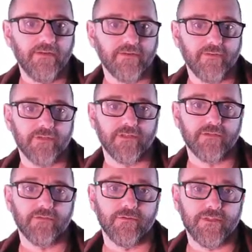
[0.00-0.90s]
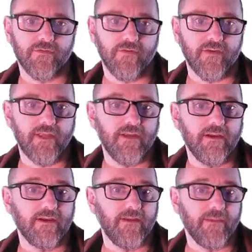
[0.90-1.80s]
So first it drew itself over
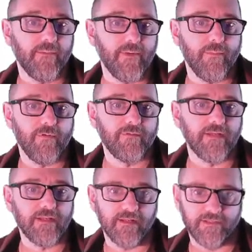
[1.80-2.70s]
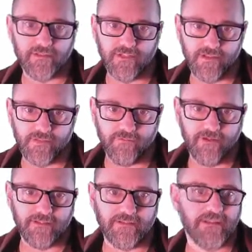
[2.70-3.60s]
here, and then we moved it and changed the
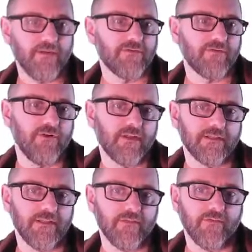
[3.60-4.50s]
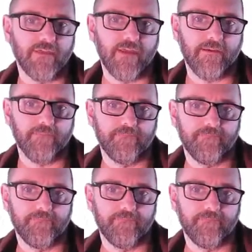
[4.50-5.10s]
radius, and now it's drawing itself over there.